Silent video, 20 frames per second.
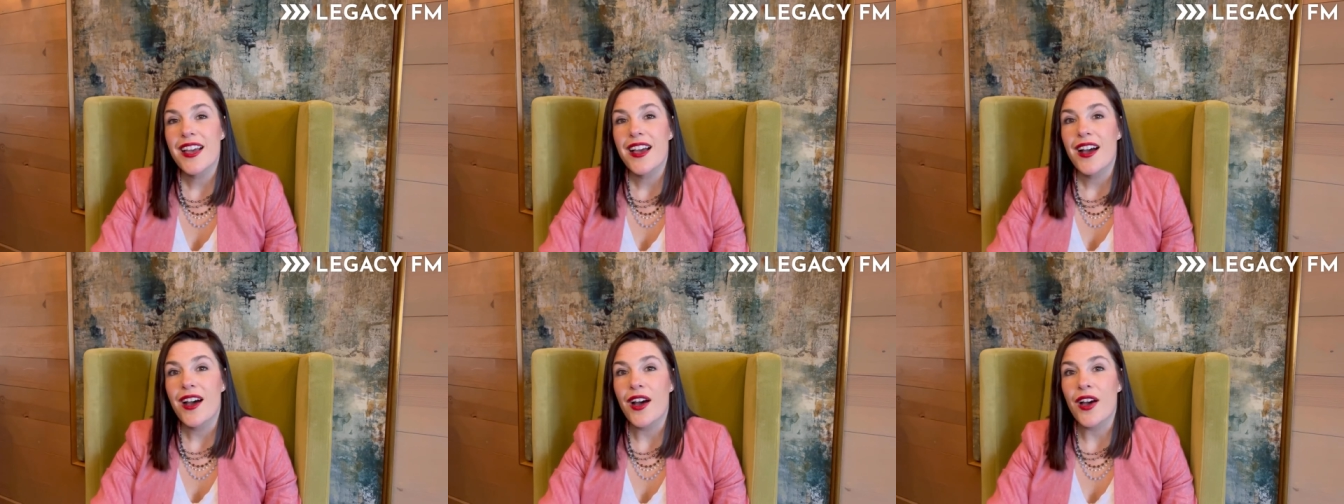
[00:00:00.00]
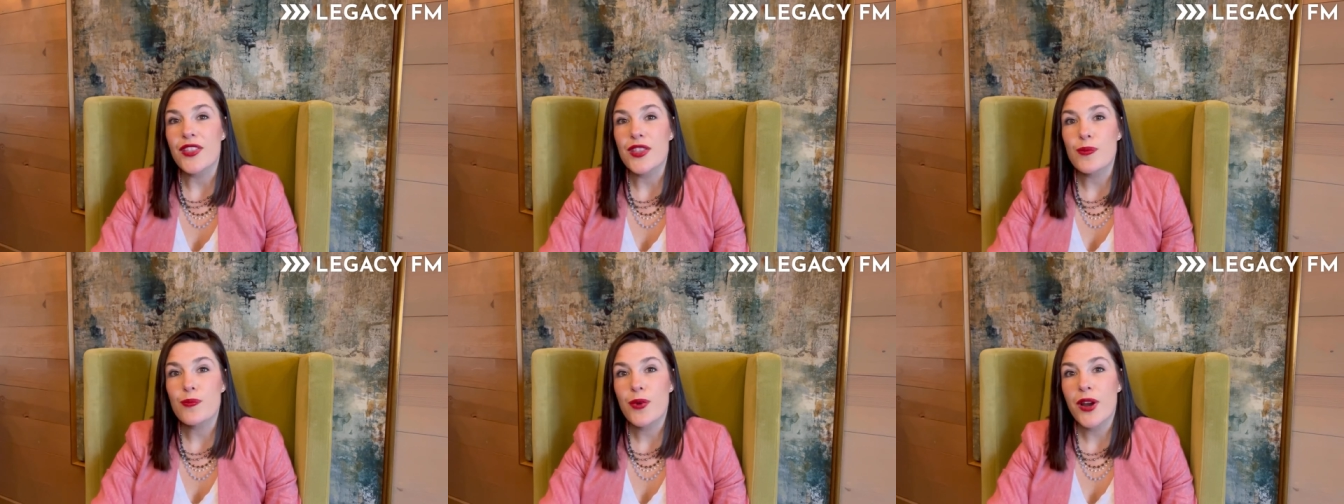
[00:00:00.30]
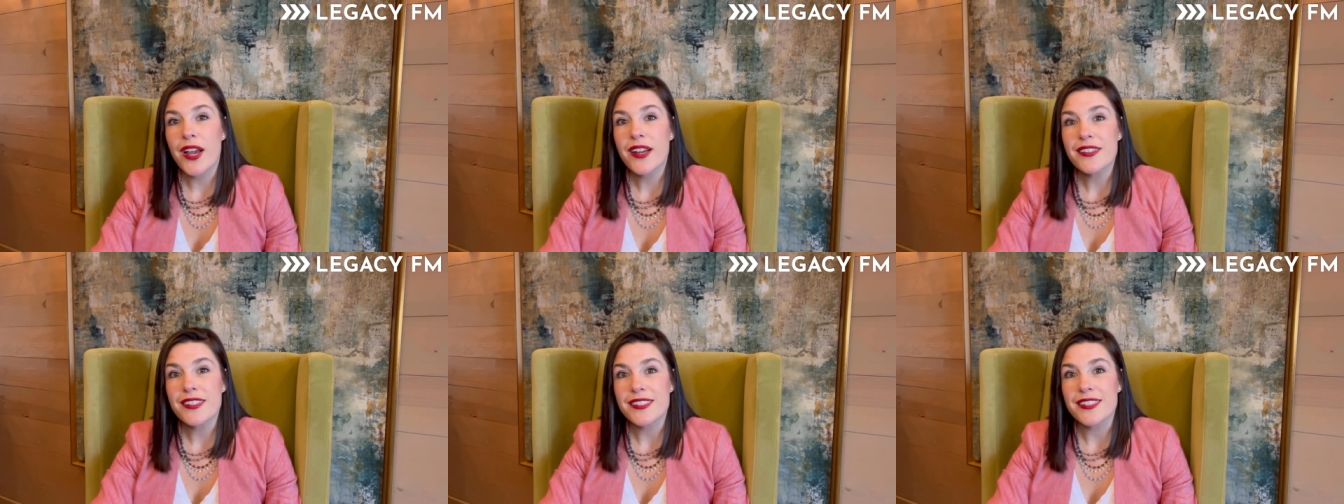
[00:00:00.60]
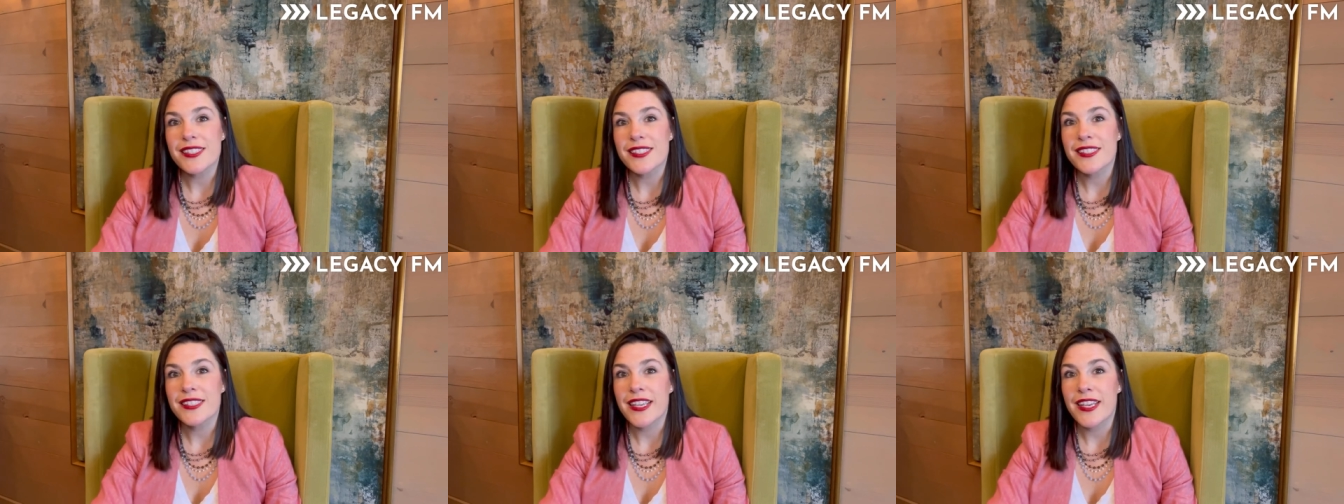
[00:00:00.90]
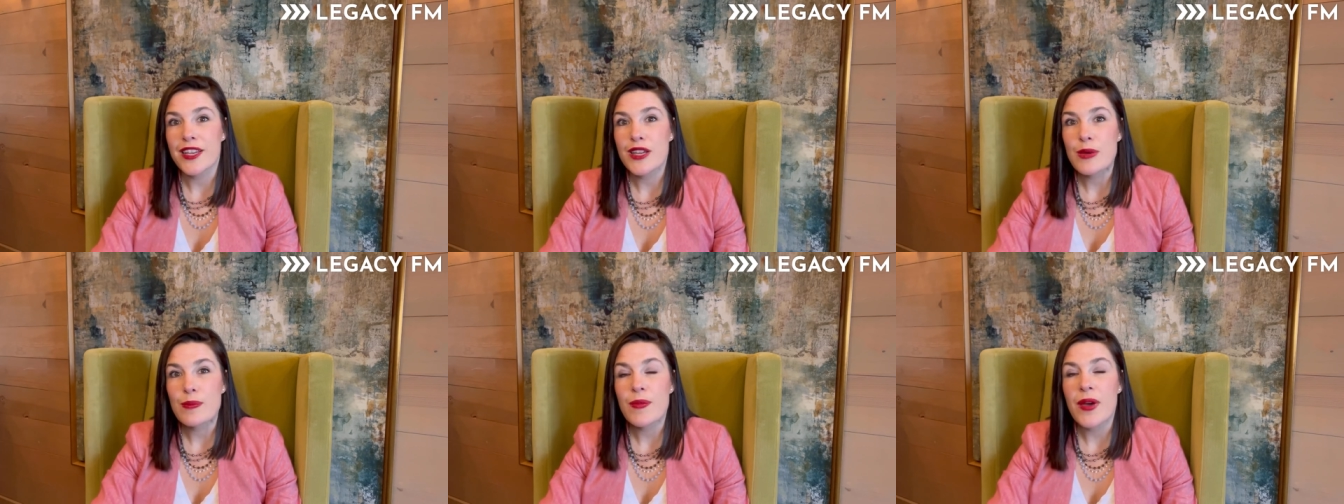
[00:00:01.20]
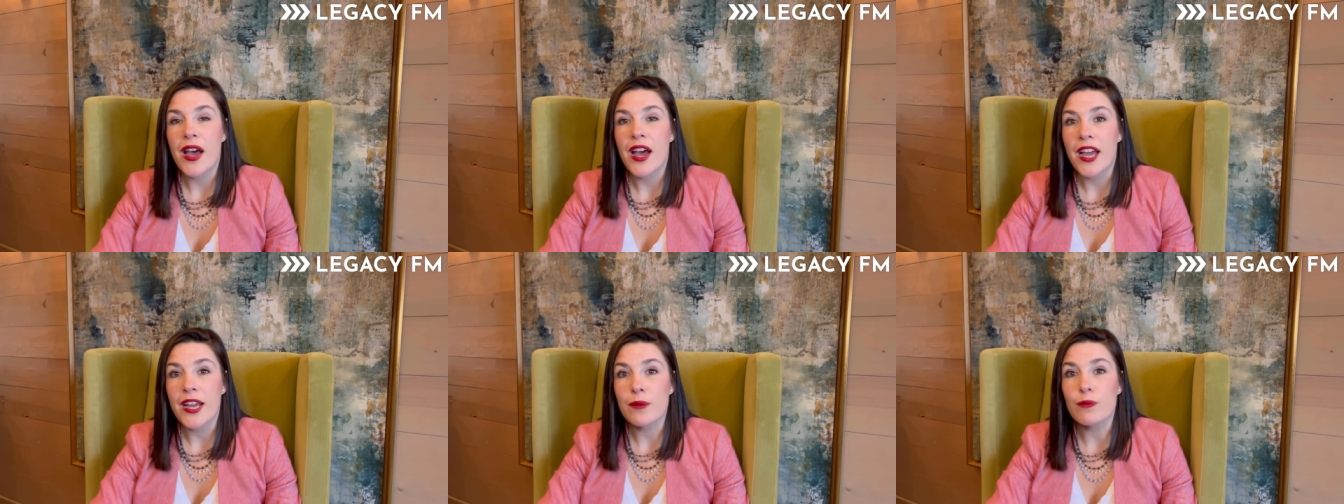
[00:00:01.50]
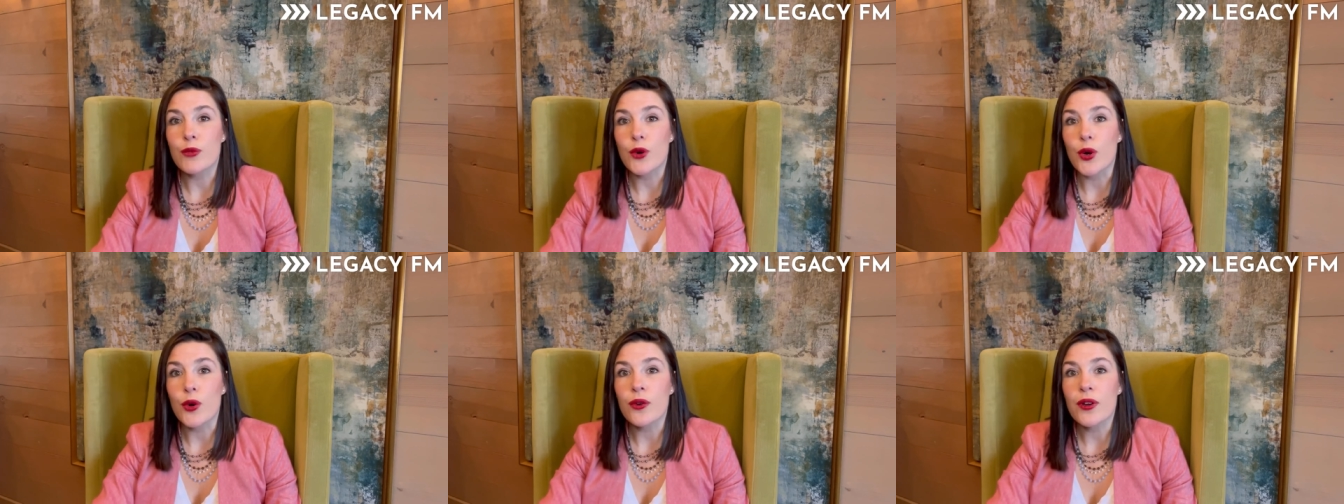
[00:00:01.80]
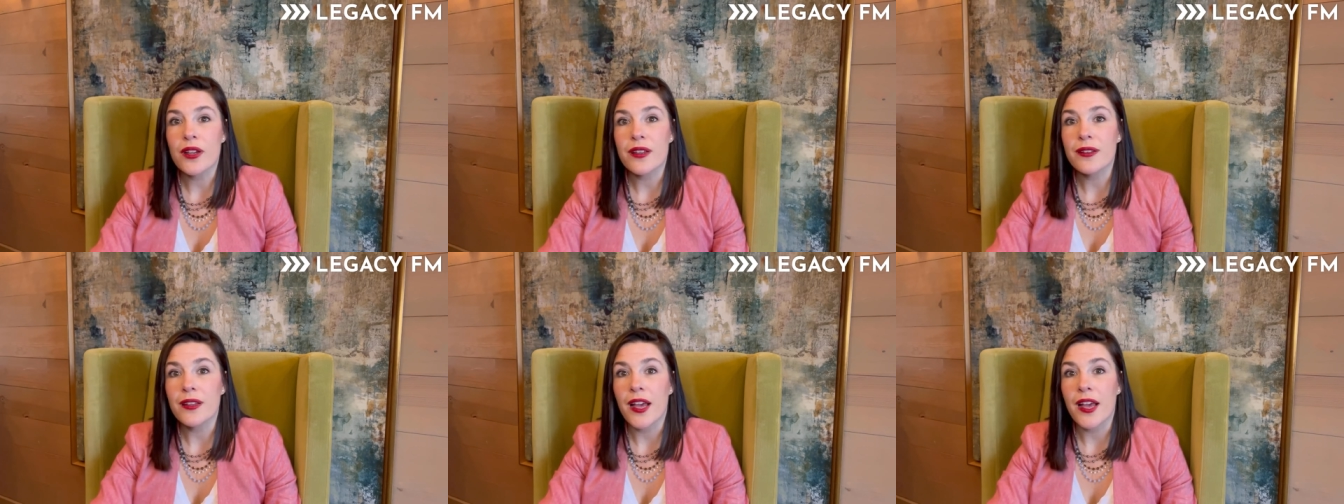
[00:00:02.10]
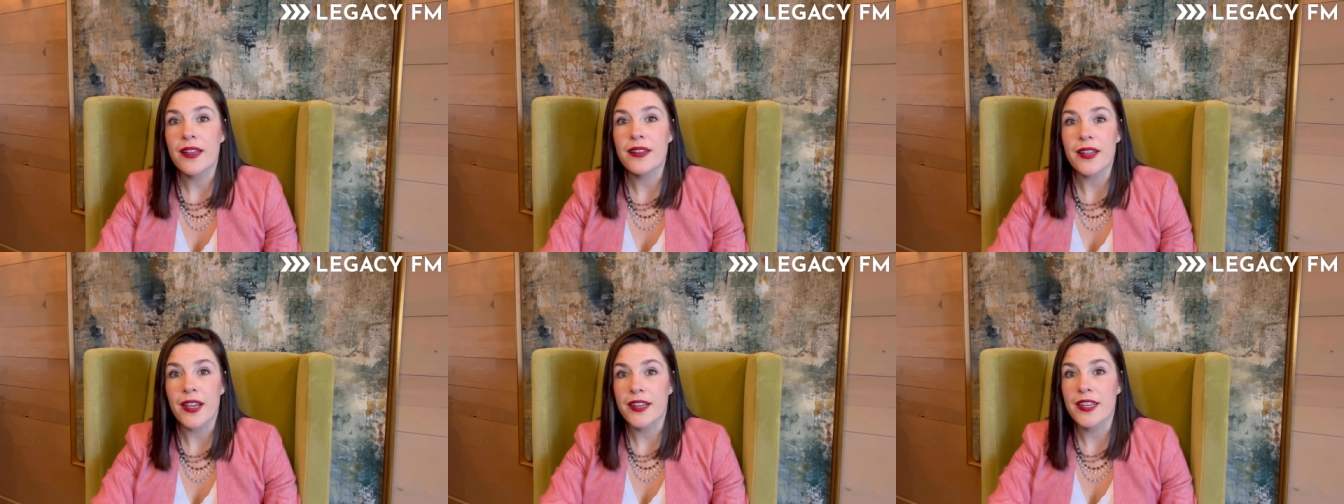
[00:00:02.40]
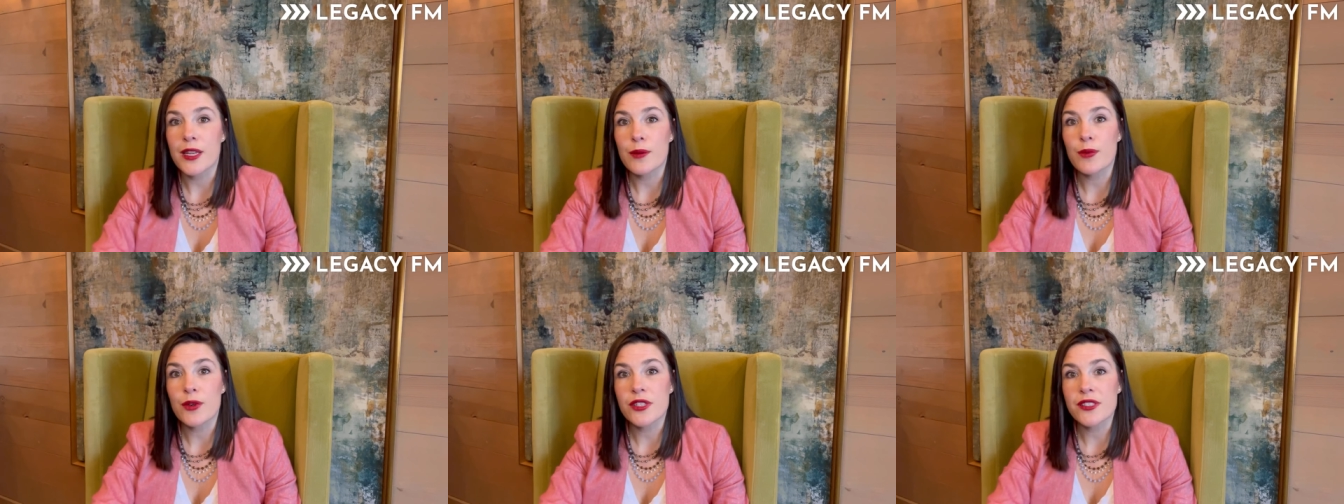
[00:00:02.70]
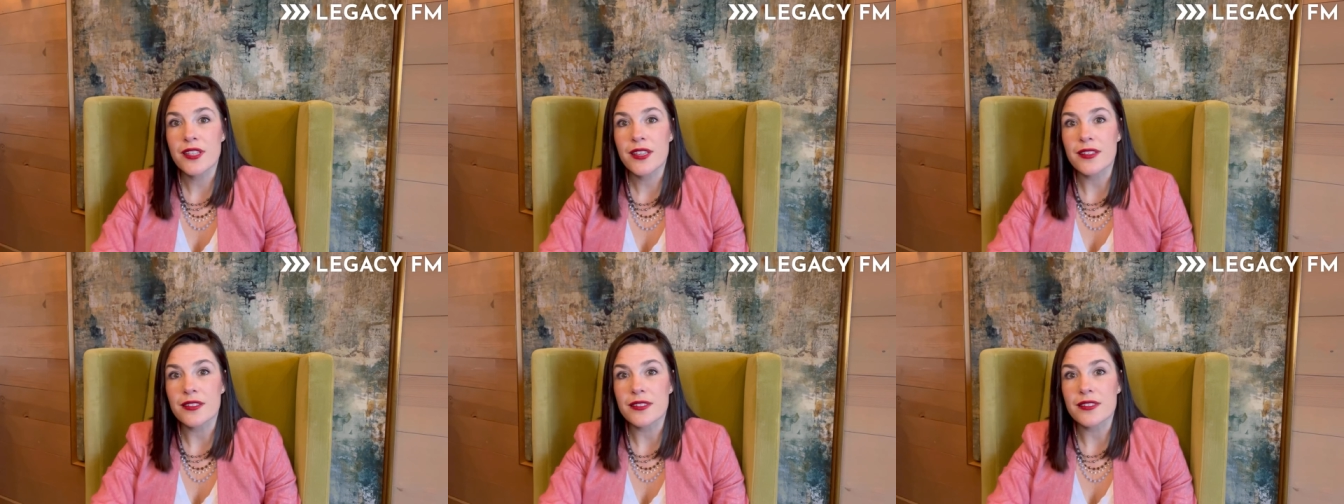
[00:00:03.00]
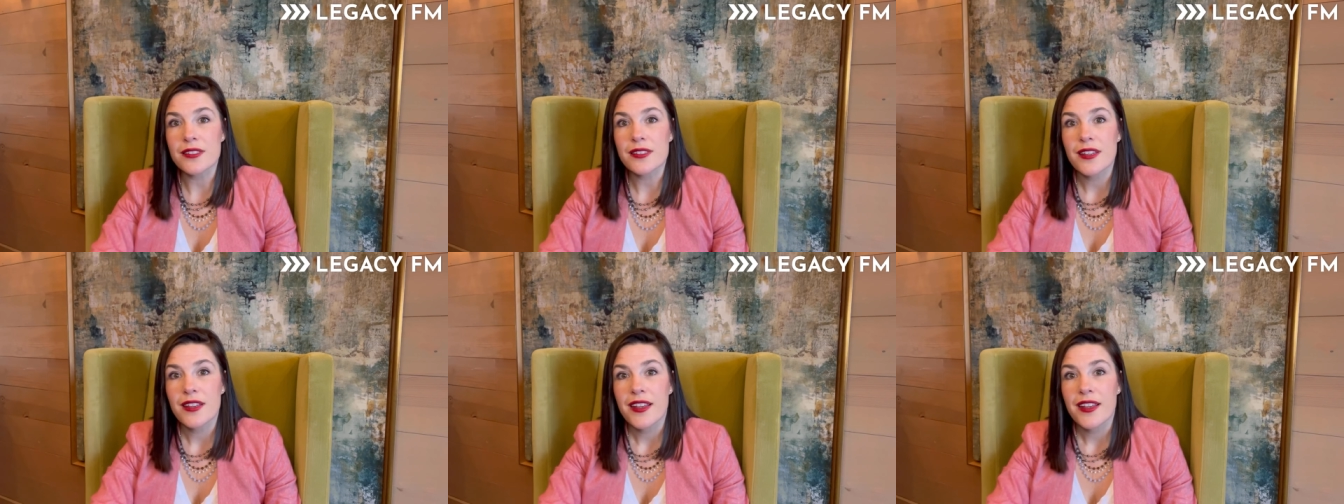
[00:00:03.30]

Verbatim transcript: on the practice exam, I broke a ninety percent.